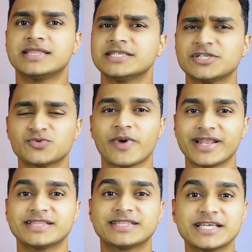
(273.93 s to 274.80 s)
This is
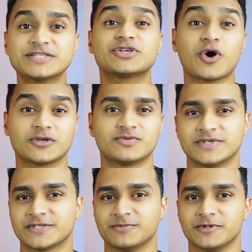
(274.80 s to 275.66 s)
when things got
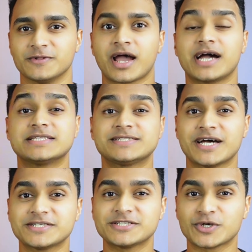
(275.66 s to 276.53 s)
visible. I
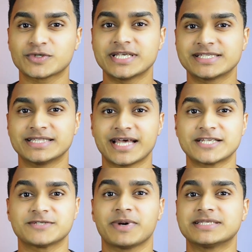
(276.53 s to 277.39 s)
started noticing
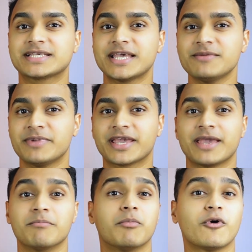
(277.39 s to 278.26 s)
that my skin
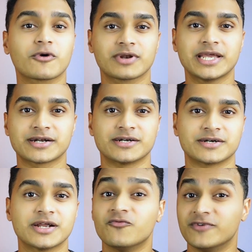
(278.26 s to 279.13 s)
became more
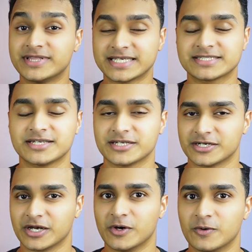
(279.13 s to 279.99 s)
clearer with a subtle
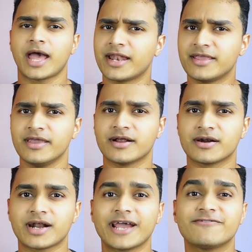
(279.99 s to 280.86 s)
glow. And
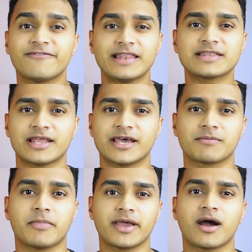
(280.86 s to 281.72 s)
here, I felt
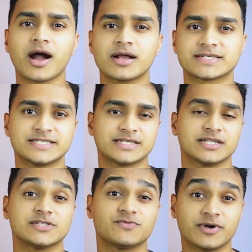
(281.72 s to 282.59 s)
like my hunger
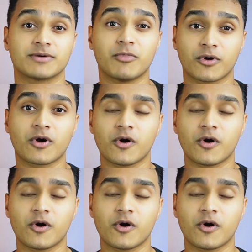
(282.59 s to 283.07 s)
signals were more